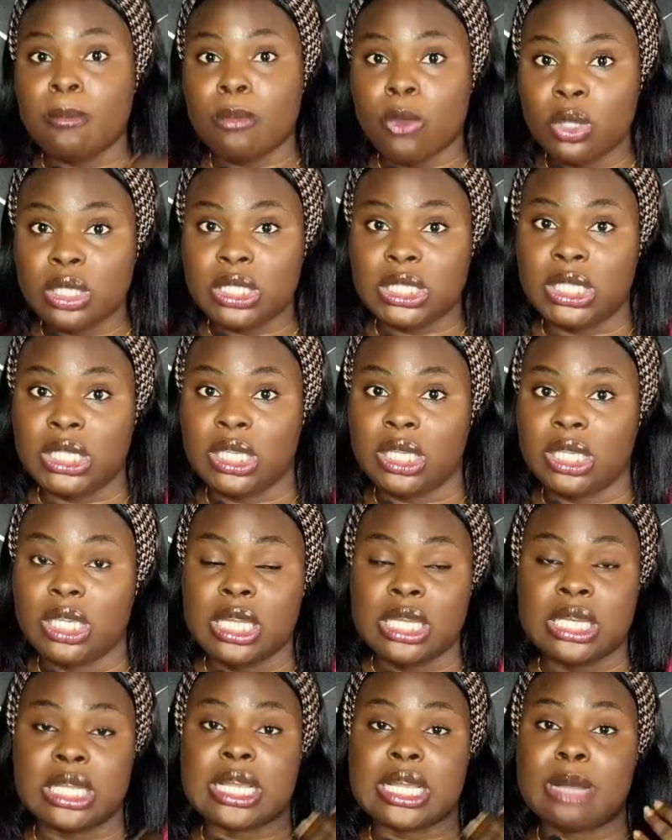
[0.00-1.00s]
monthly,
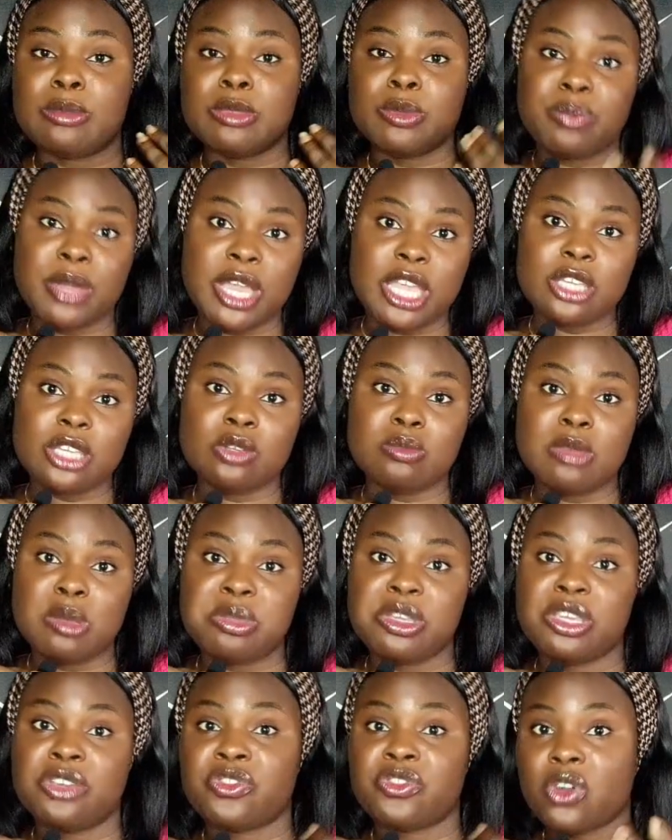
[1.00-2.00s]
they can be paying you
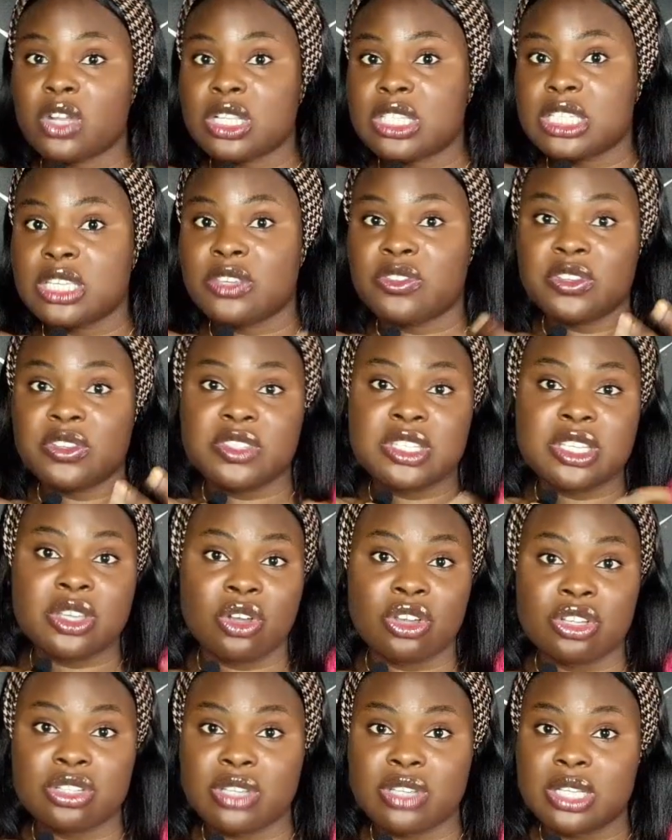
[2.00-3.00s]
maybe 40 50
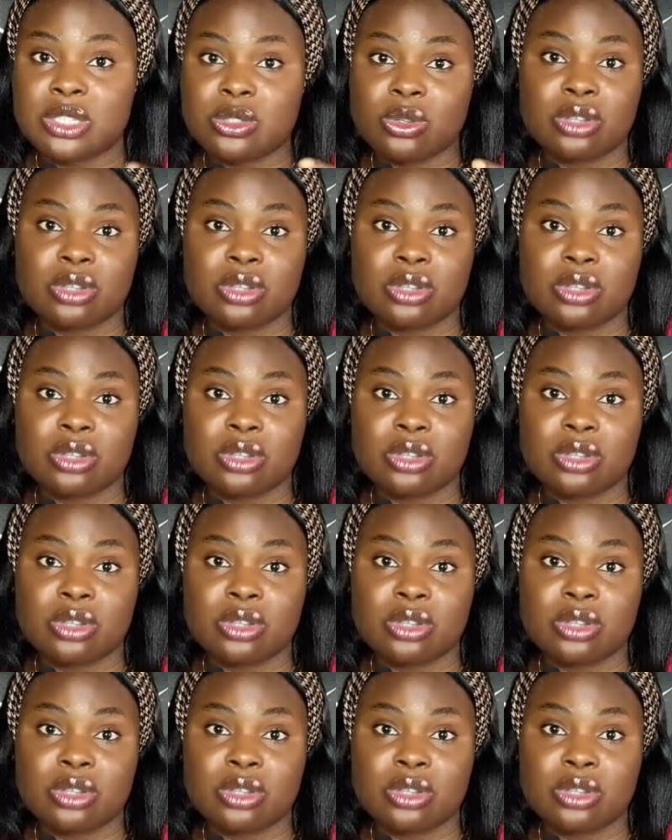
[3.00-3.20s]
100